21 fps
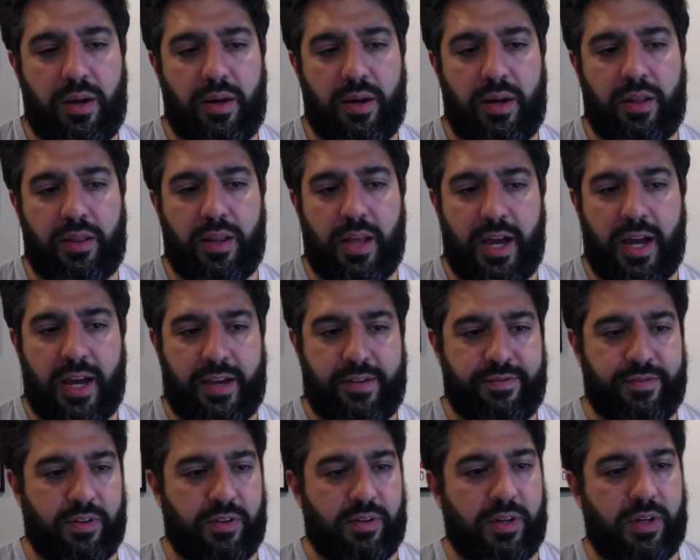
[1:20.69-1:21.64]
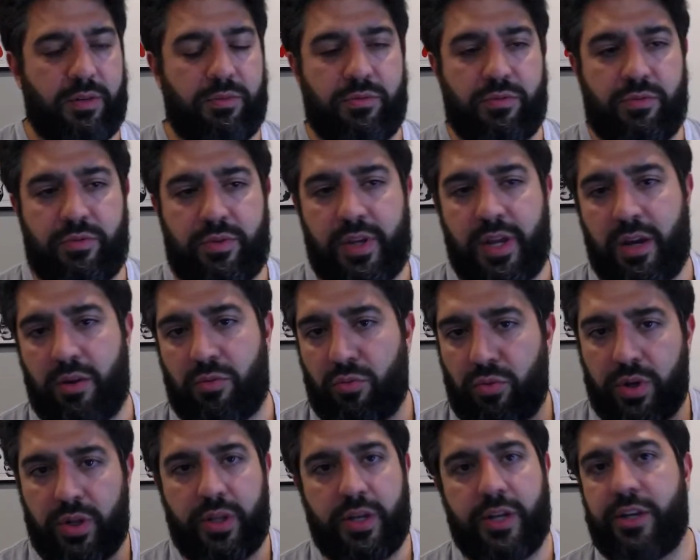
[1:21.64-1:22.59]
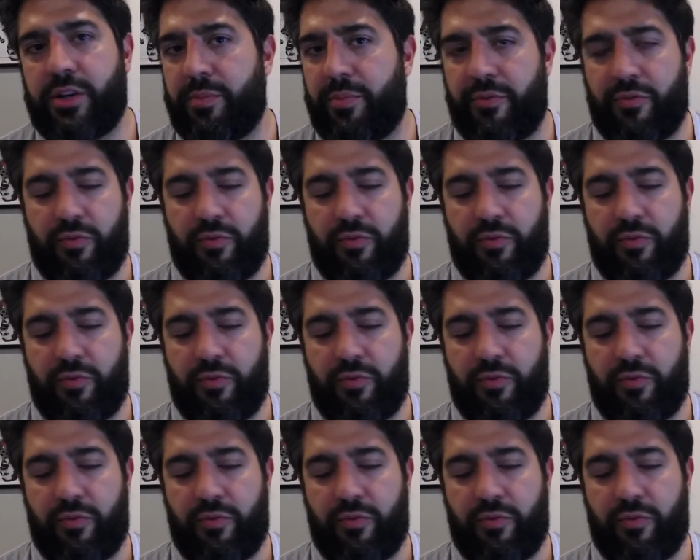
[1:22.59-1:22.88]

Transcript: in life and getting really into